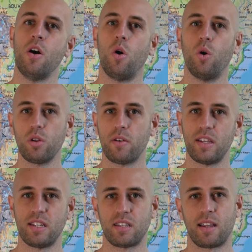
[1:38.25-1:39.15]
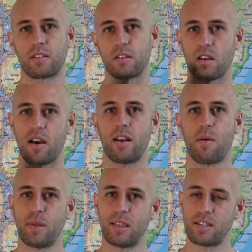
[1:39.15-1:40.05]
All of these things are tied
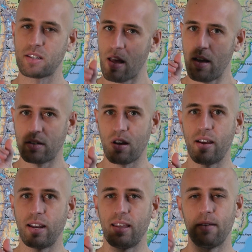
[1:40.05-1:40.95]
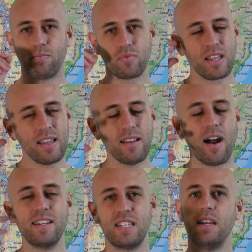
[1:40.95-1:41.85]
up in this tiny
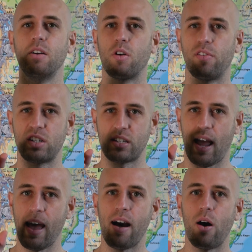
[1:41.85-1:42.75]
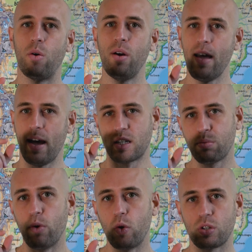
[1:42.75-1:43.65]
idea of just how a
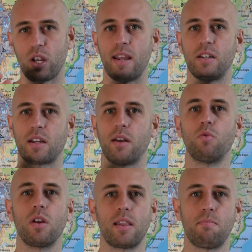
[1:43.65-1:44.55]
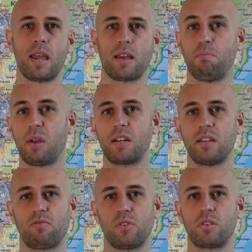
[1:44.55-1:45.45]
small change can really make a big
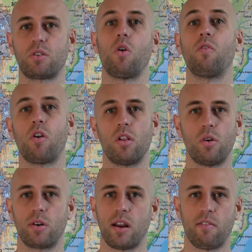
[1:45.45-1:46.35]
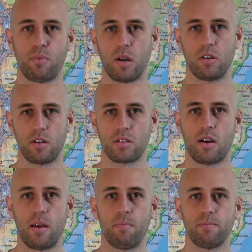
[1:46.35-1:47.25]
difference over a long enough period of
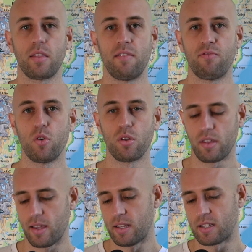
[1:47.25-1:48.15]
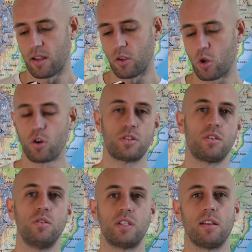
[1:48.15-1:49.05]
time. The fourth is God's
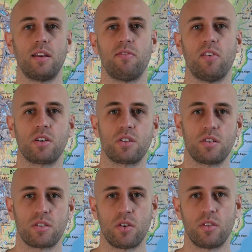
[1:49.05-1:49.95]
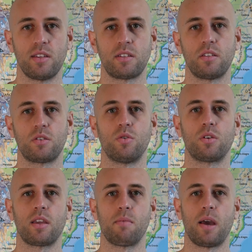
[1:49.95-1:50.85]
utility function. So this is
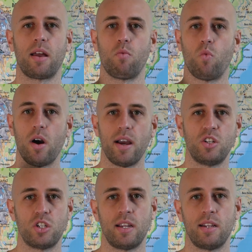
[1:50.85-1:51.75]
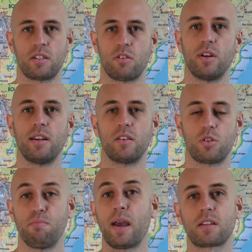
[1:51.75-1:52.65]
talking about why genes are in it
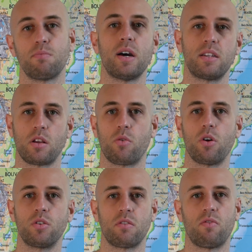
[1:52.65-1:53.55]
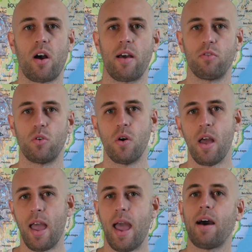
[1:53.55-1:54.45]
to maximize their own survival,
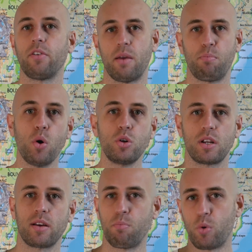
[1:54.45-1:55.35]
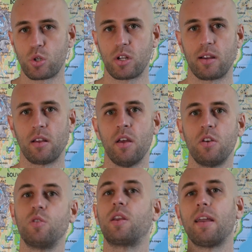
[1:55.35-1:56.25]
how they're pushing and pushing
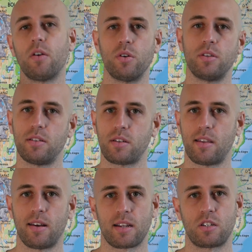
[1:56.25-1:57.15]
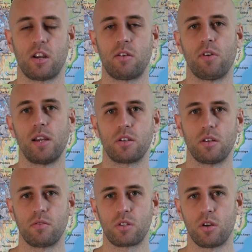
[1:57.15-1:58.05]
to get on to the next
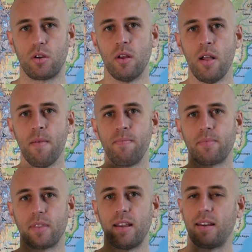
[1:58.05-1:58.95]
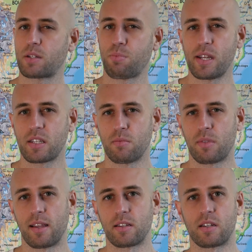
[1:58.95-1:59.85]
generation. So it explains some
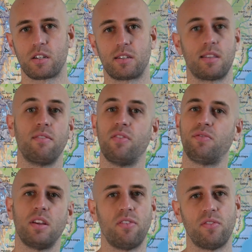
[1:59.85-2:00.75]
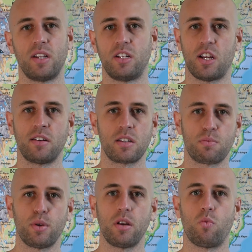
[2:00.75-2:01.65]
things such as the 50-50 gender
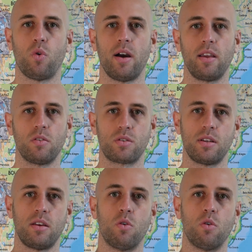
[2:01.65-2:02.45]
split, why you'll see